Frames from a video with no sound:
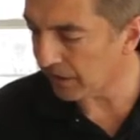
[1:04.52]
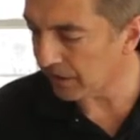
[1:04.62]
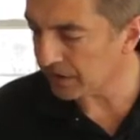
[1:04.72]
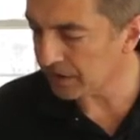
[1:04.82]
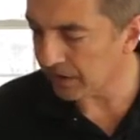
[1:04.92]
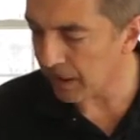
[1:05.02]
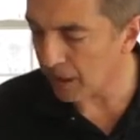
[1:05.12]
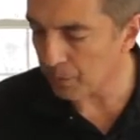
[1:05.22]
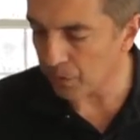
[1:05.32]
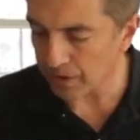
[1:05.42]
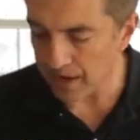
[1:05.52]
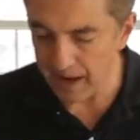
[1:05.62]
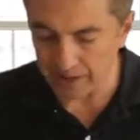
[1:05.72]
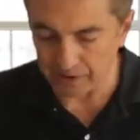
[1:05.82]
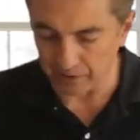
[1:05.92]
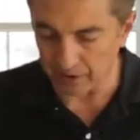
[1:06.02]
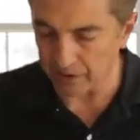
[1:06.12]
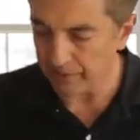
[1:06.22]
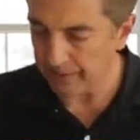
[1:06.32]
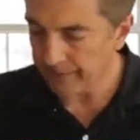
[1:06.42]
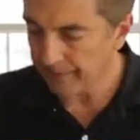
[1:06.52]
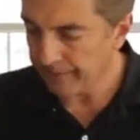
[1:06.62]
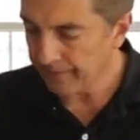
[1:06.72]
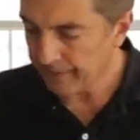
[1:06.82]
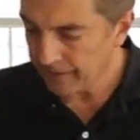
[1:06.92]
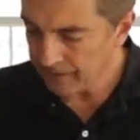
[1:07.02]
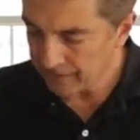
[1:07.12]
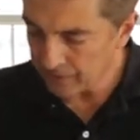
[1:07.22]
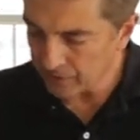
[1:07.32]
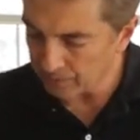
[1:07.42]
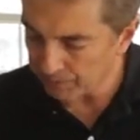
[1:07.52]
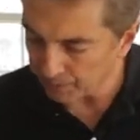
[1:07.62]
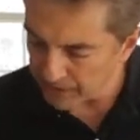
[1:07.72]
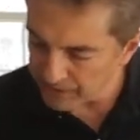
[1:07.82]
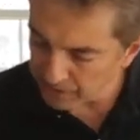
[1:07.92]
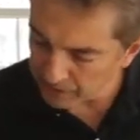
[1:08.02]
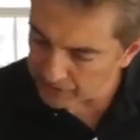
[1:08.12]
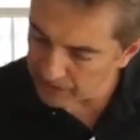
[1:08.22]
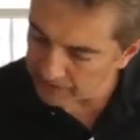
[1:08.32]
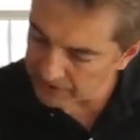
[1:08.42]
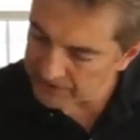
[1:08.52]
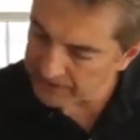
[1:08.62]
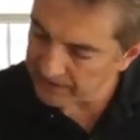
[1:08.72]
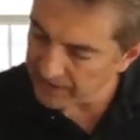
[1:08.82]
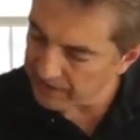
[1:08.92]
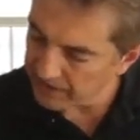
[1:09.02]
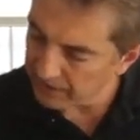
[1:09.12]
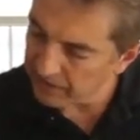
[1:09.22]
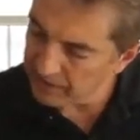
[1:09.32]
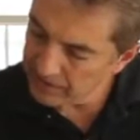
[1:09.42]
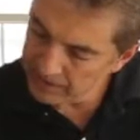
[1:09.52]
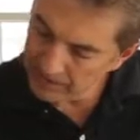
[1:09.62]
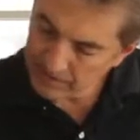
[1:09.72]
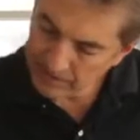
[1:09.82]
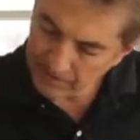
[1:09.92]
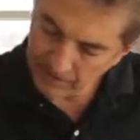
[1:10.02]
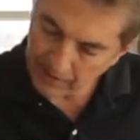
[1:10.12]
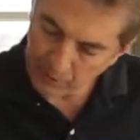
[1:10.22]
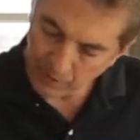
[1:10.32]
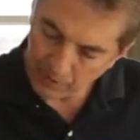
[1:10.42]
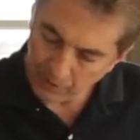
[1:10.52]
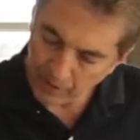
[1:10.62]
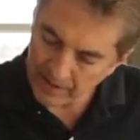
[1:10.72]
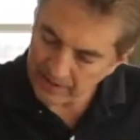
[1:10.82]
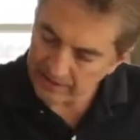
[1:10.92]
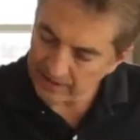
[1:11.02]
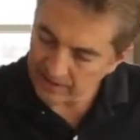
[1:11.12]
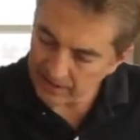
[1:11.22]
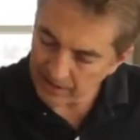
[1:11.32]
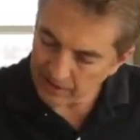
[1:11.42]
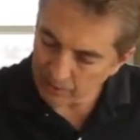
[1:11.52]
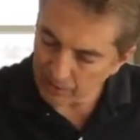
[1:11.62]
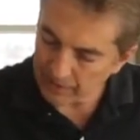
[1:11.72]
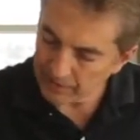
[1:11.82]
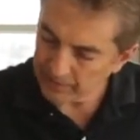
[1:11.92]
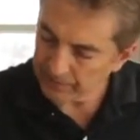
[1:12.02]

It looks a lot more natural. And you could blend your colors together, let one run into the other one.